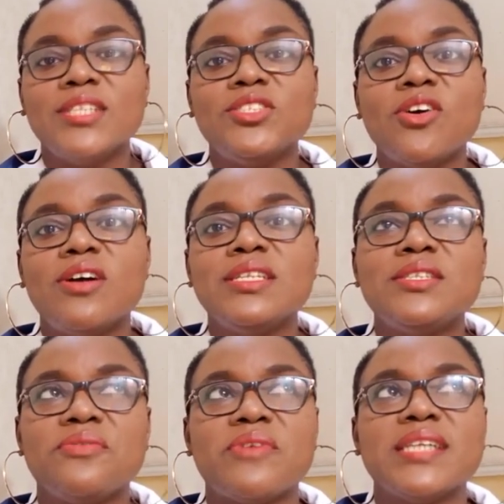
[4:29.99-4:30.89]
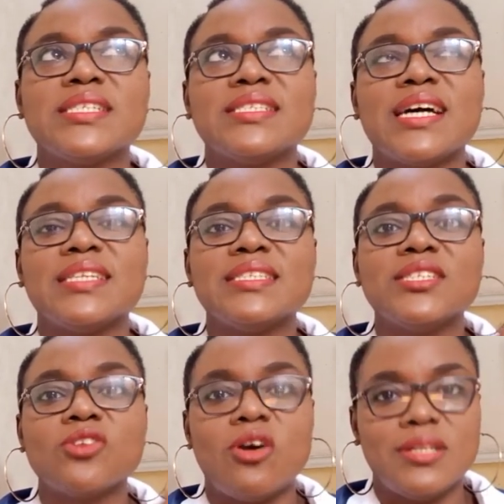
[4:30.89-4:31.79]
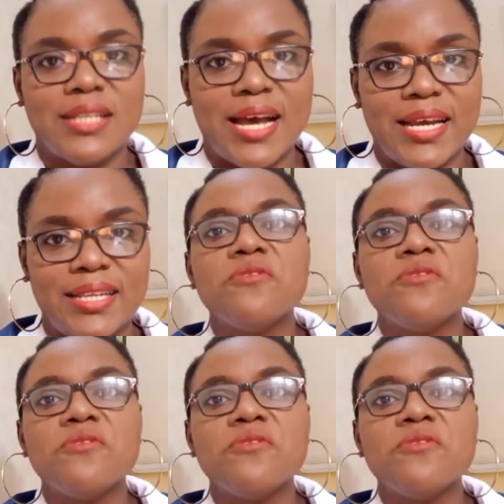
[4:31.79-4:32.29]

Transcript: The only difference is that this is online.